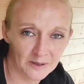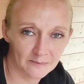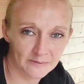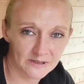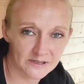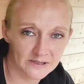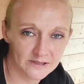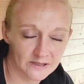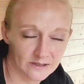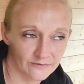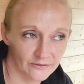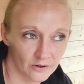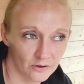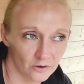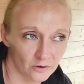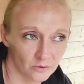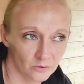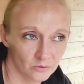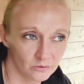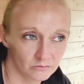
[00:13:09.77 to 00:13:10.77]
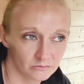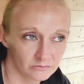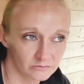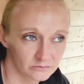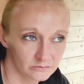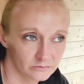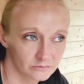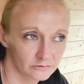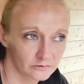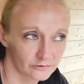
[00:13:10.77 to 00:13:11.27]
bit difficult
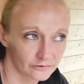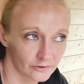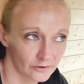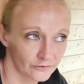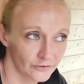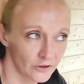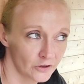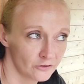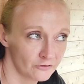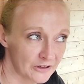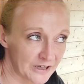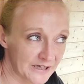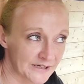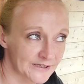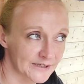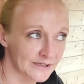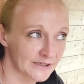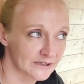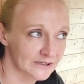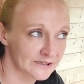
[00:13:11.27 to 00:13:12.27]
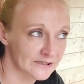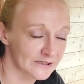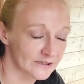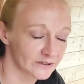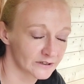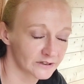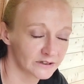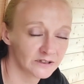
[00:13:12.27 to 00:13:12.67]
for a few reasons, and